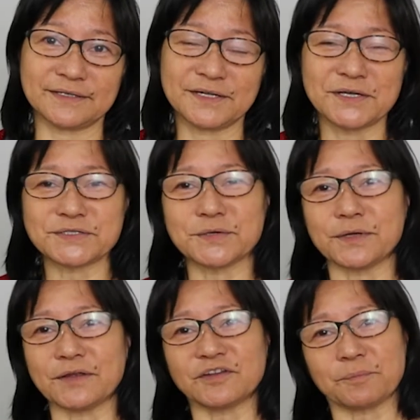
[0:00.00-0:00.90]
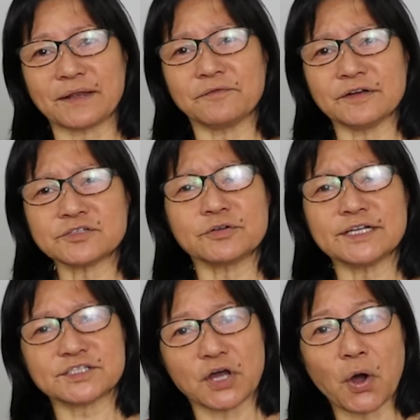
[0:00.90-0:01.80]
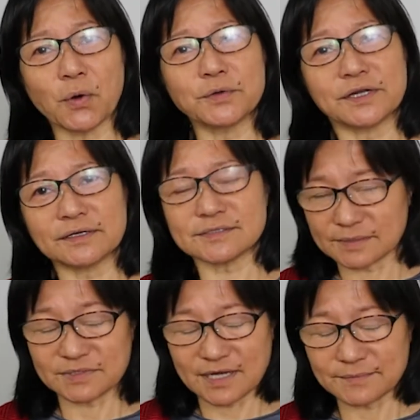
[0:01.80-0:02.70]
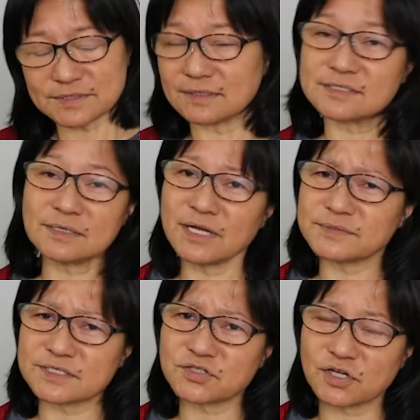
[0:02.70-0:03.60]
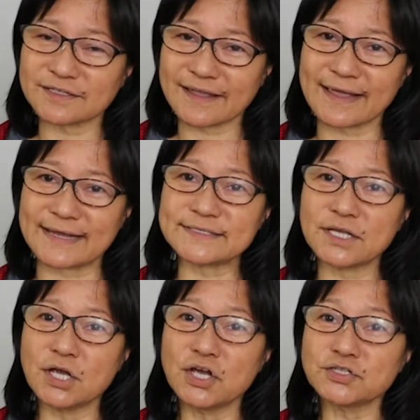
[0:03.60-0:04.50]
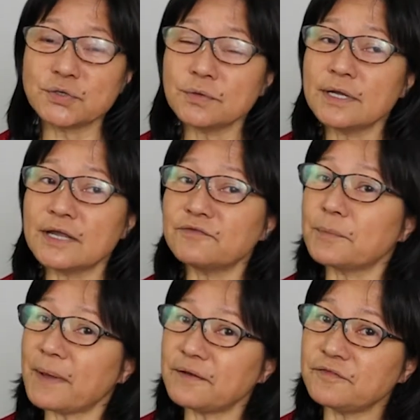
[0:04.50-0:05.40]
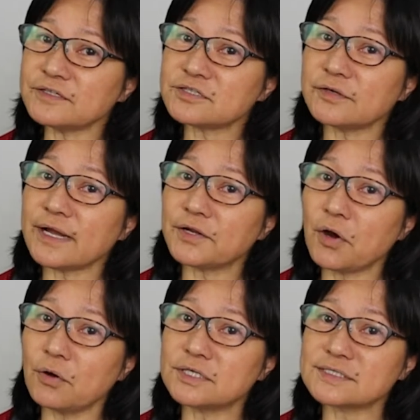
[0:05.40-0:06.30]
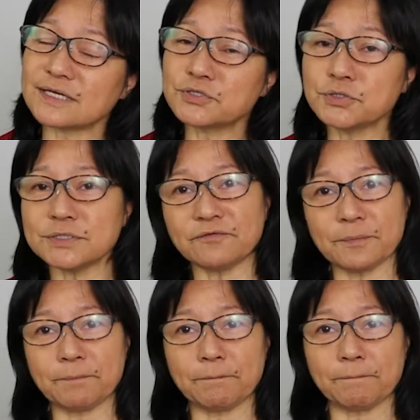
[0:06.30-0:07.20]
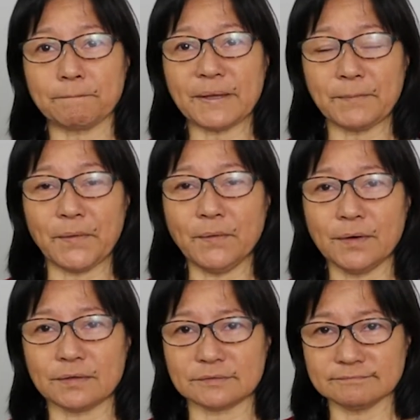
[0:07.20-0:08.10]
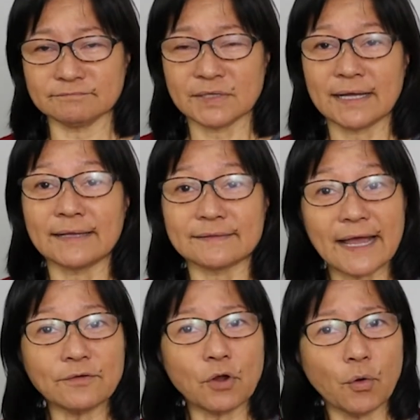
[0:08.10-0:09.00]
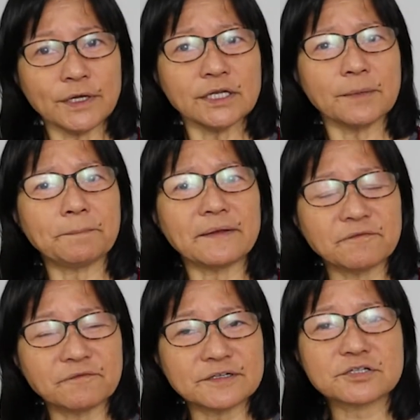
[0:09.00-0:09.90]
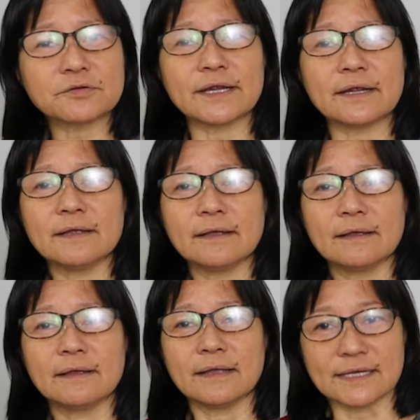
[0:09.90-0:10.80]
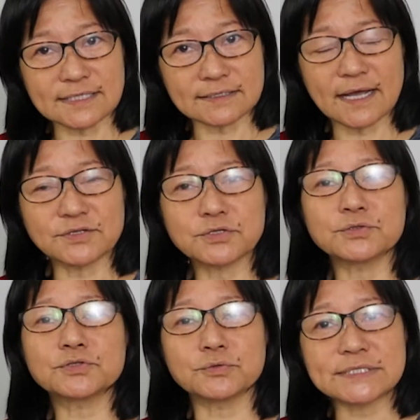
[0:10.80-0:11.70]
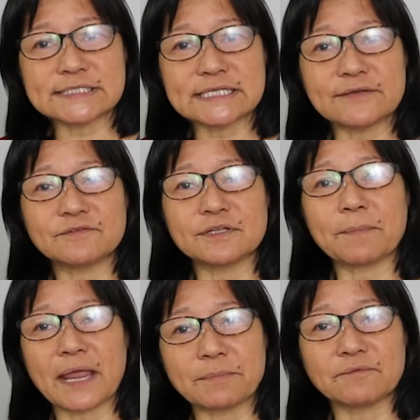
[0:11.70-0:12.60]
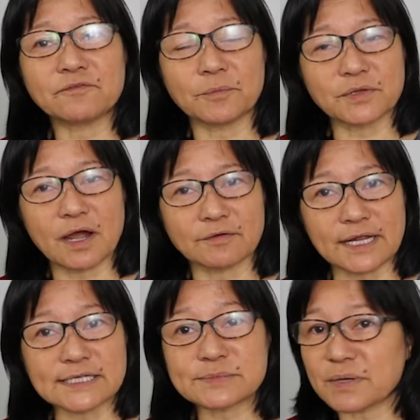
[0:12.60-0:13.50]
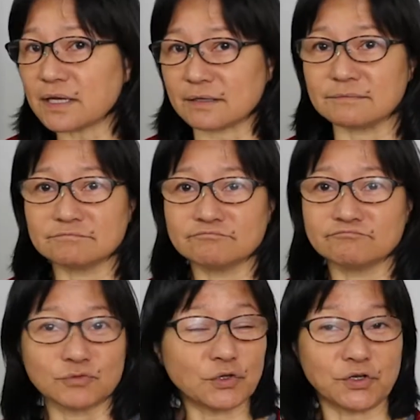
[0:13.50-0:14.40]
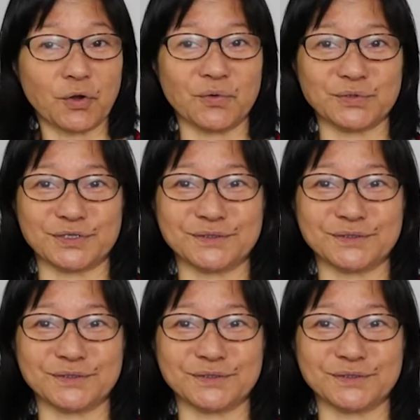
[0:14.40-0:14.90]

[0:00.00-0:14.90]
So if the beneficiary is the holder sometimes, and sometimes it's not the case. So if the beneficiary and the holders are two different people, then only the beneficiary is entitled to receive the payment from the RDSP, not the holder.